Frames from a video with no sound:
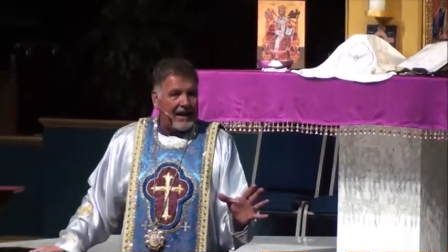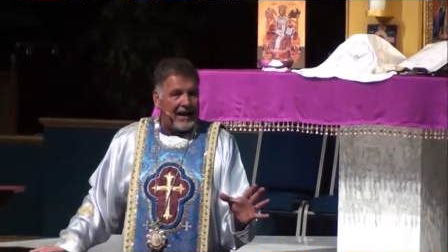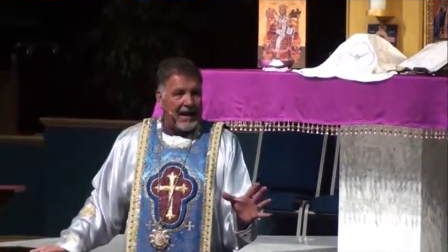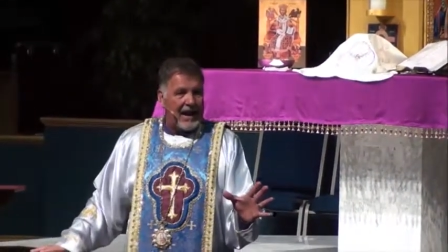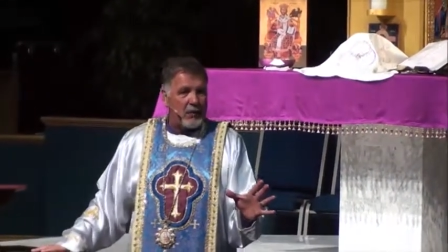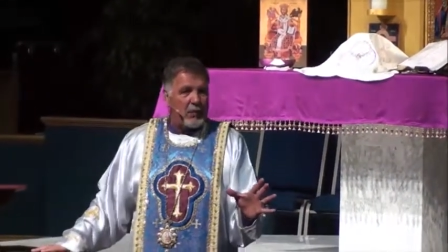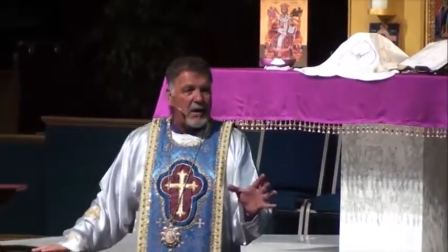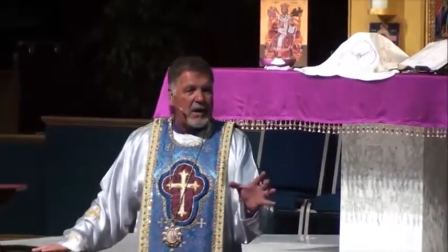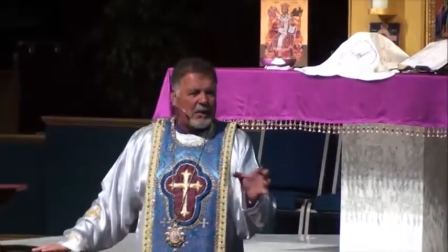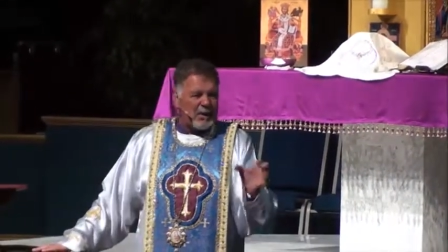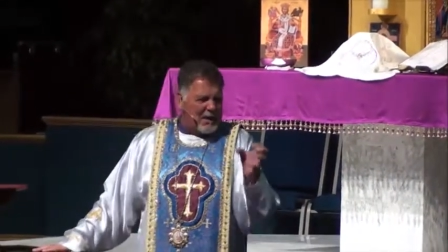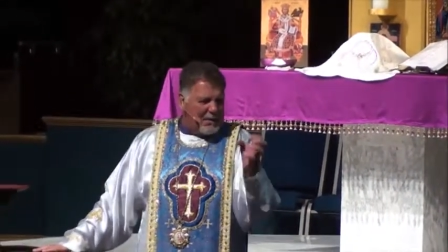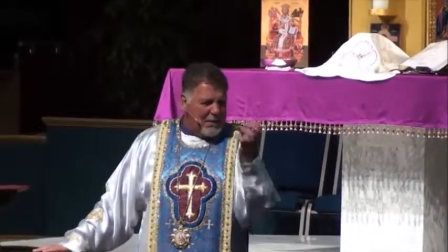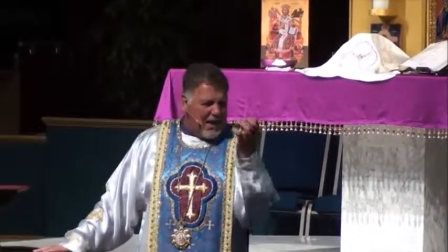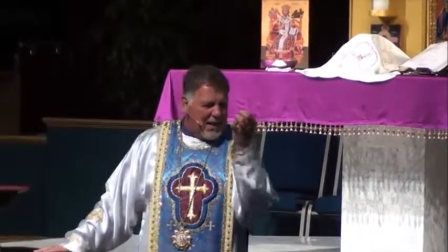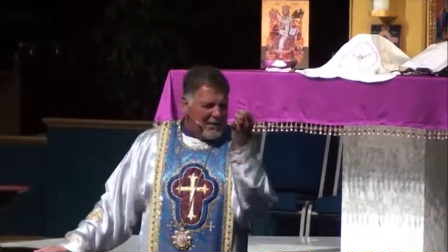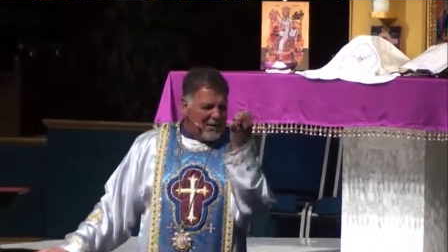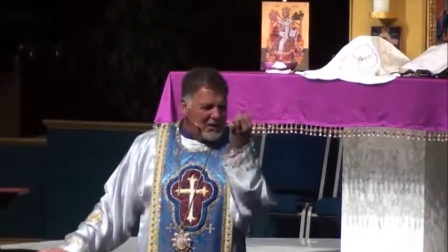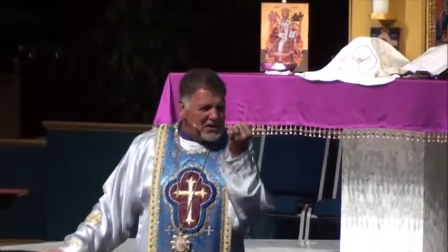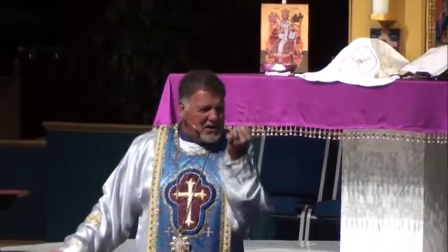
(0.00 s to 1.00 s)
and we
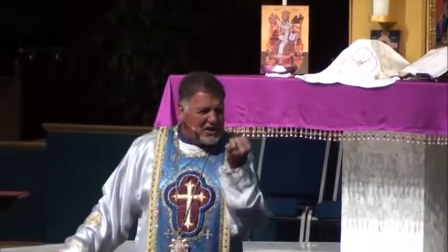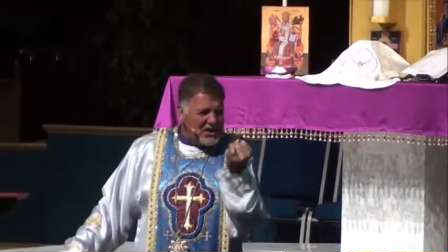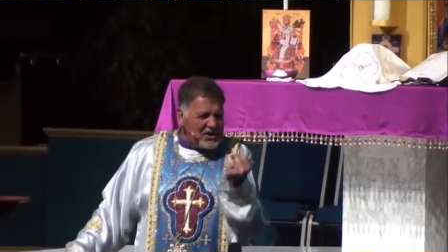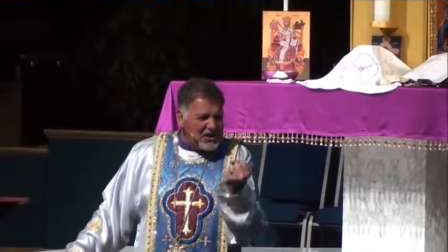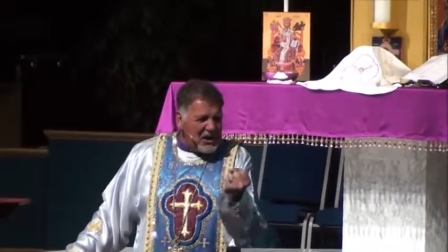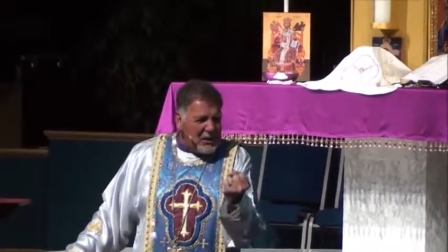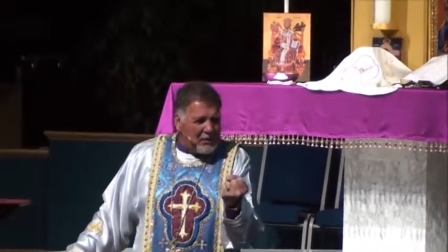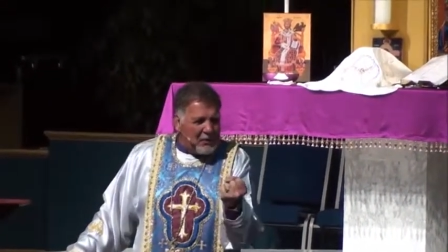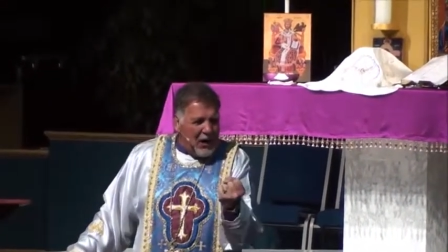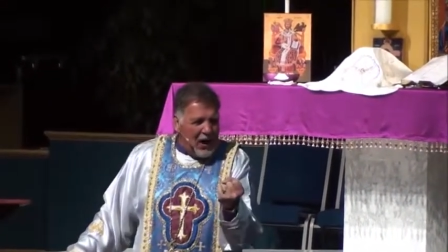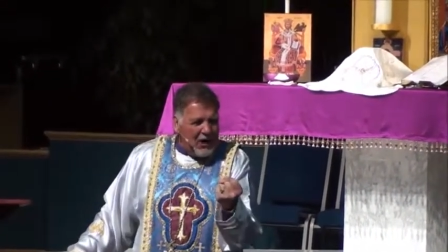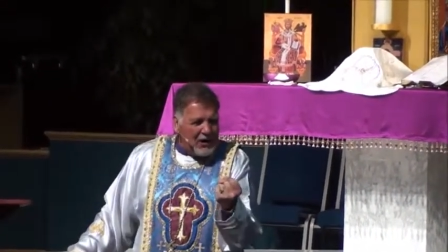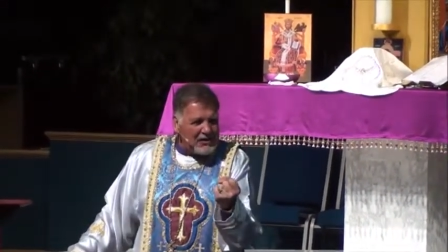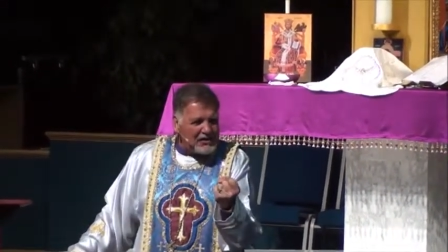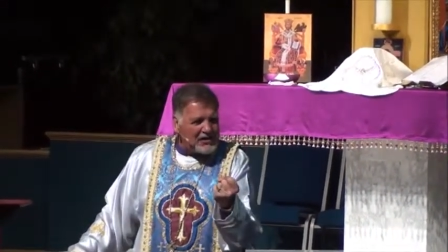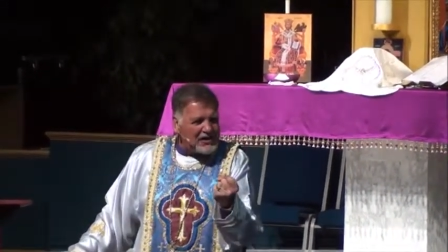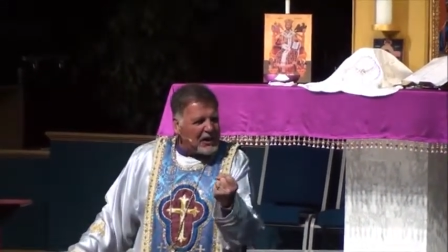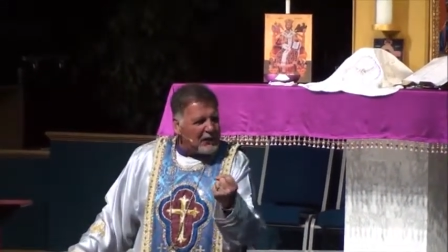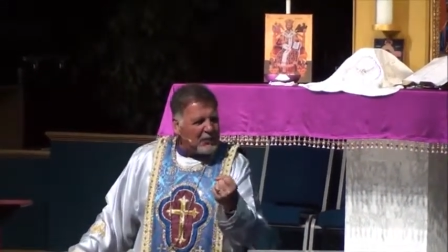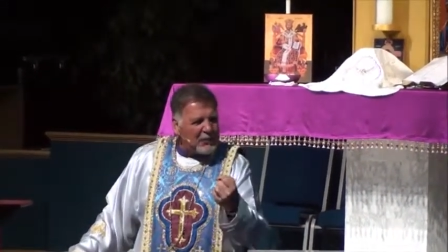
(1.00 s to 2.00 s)
remember just the
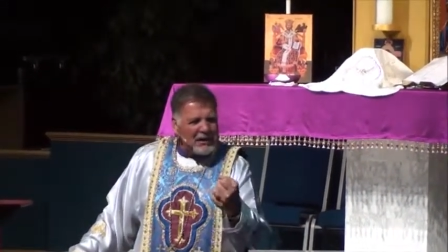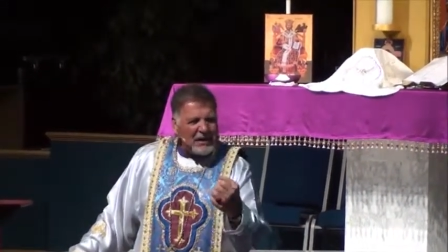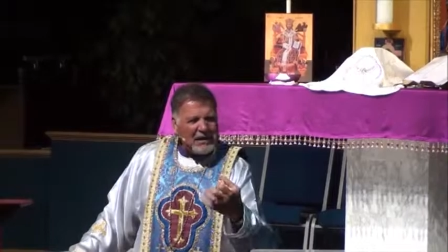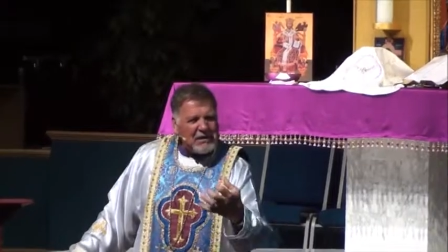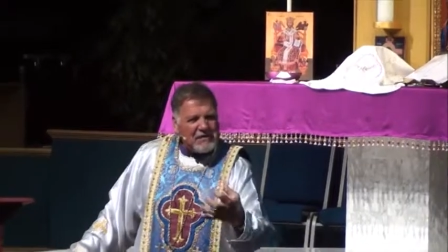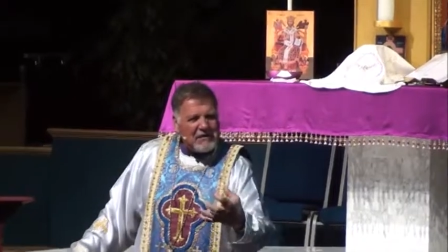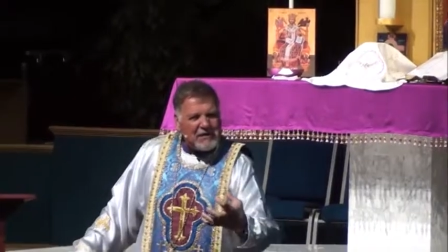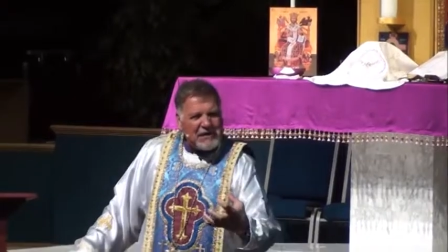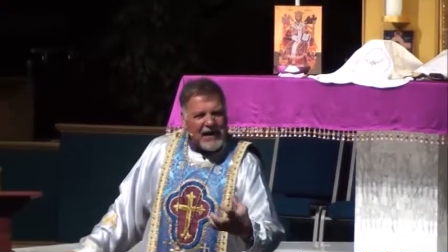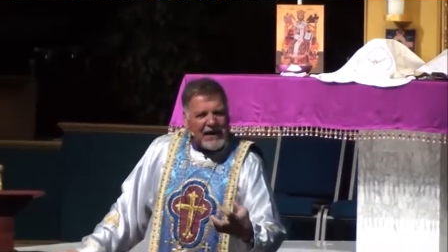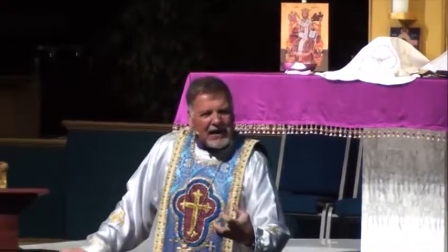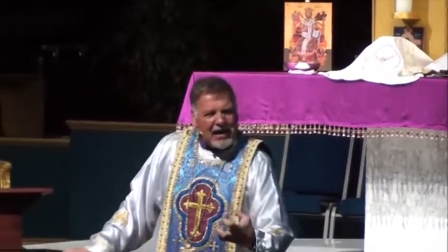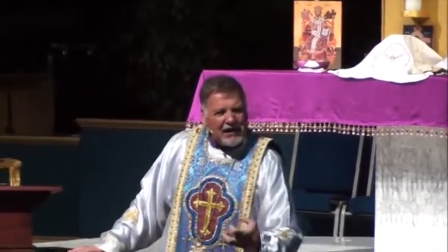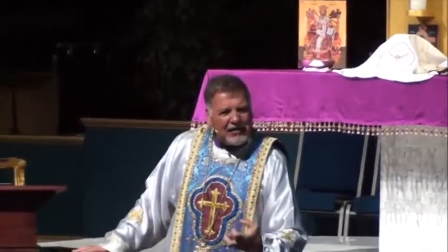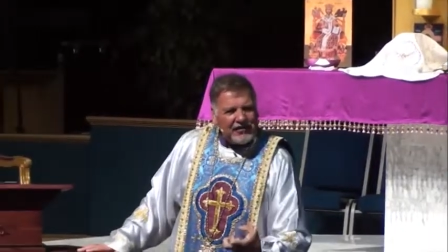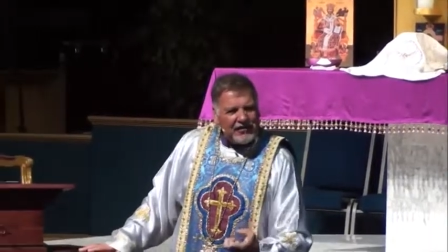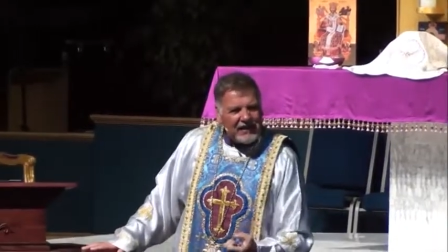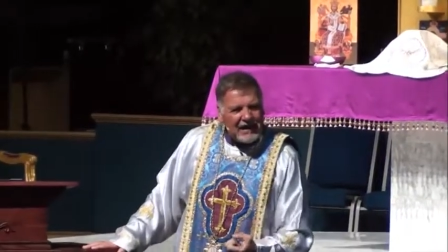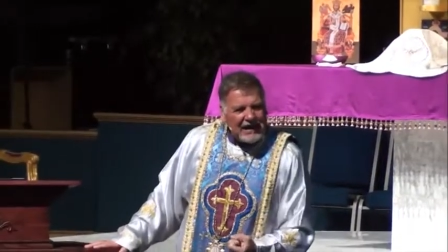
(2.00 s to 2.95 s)
parts that really fed us